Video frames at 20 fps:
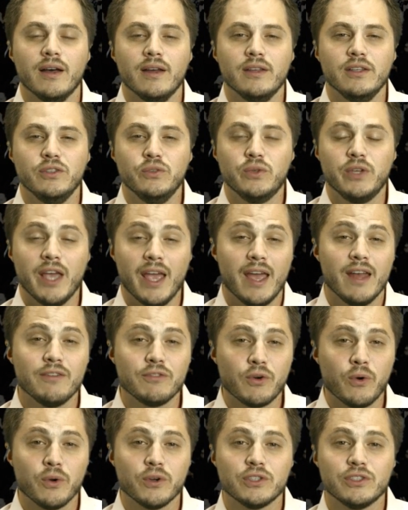You can,
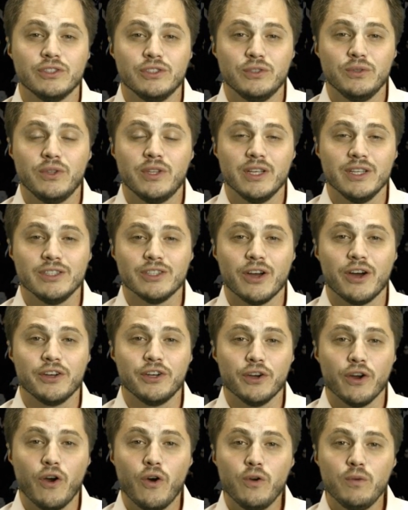of course, do things on
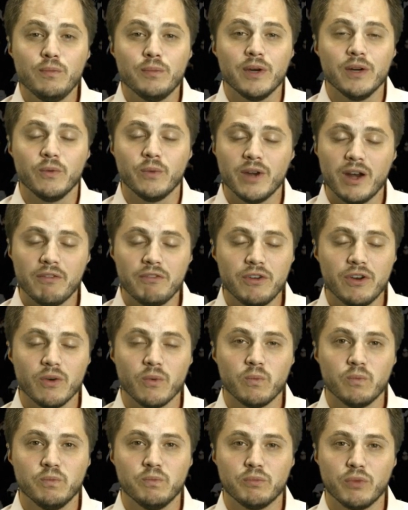your own, but whenever
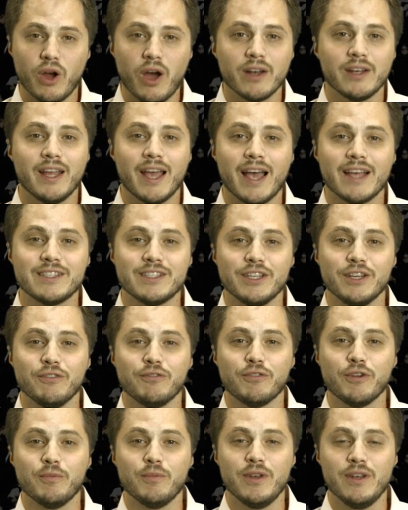you're broadcasting
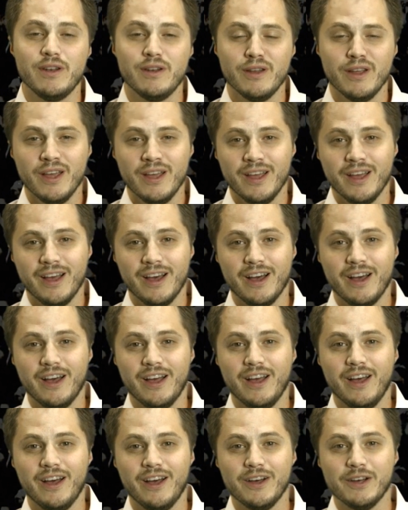from
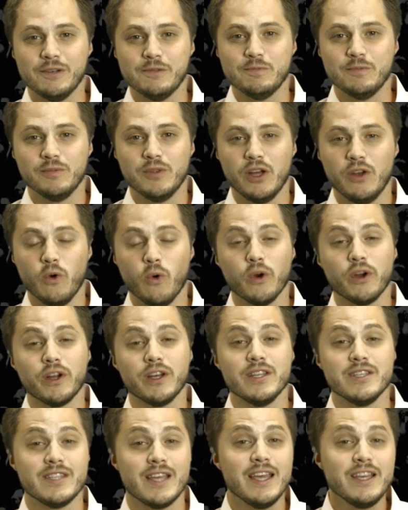an
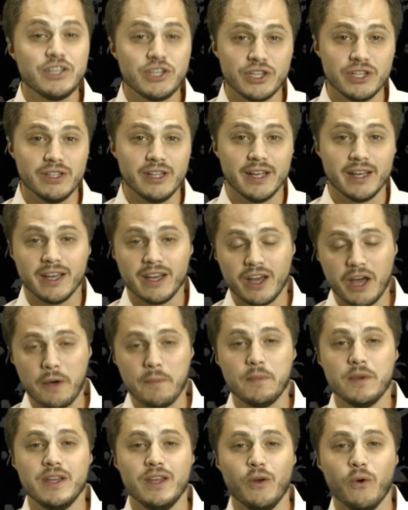organization like a
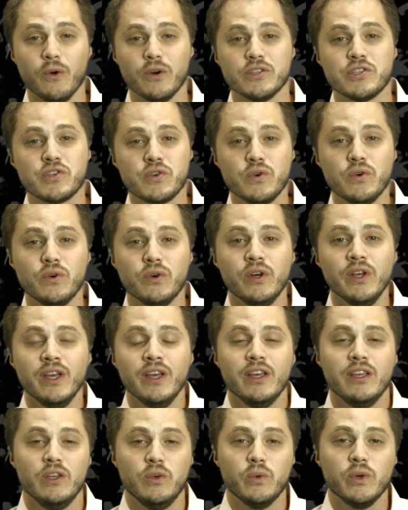company or a school,
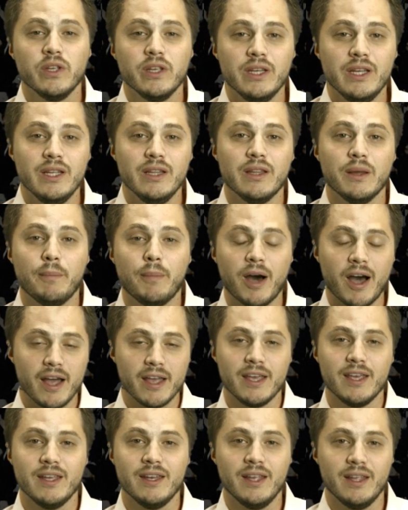you really need the
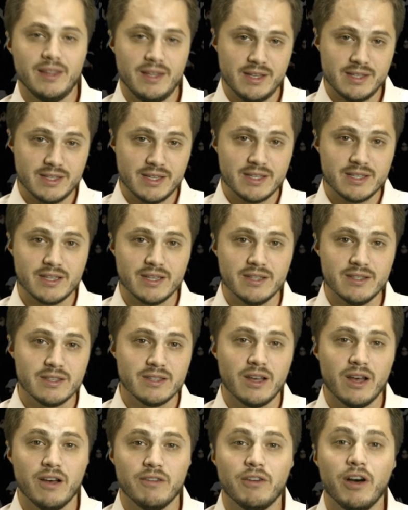buy-in and the assistance
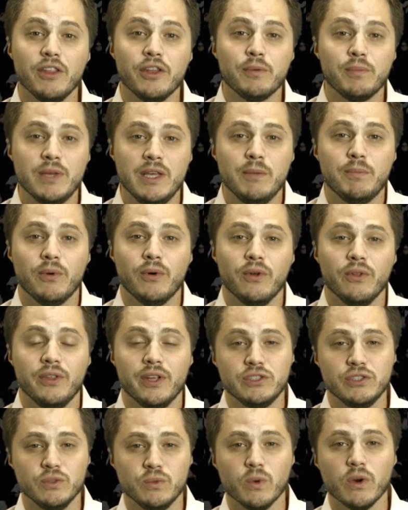of other people
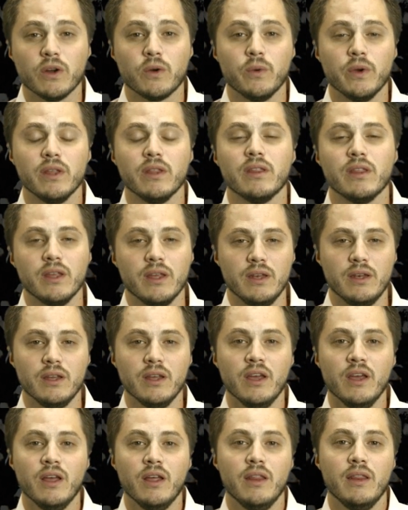that you work with and
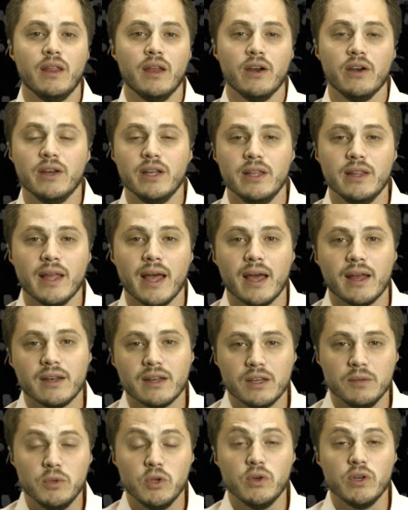that are in
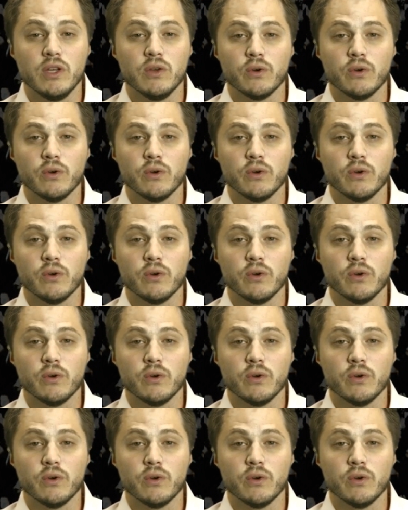that community